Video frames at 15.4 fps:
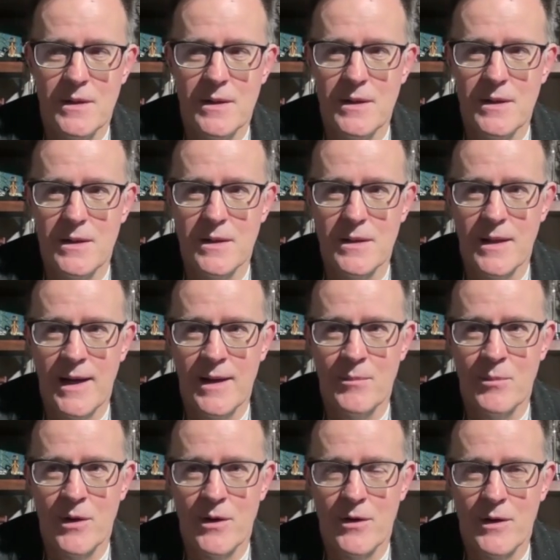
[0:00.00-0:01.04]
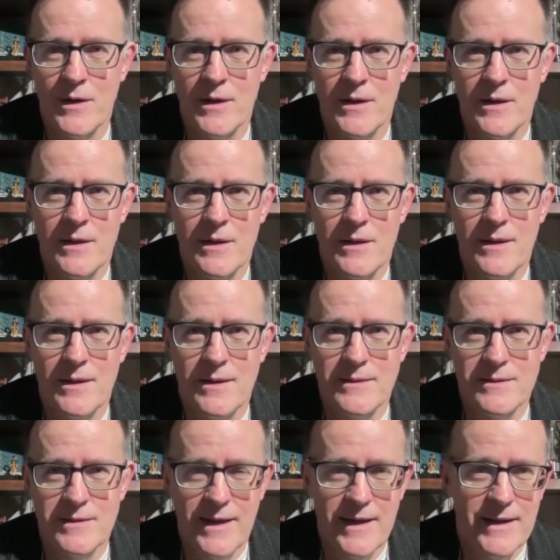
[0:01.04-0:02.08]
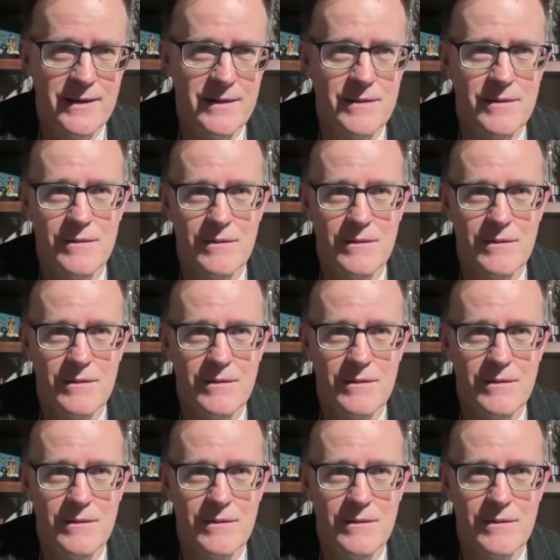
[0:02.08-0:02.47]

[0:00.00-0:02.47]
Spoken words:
library and said,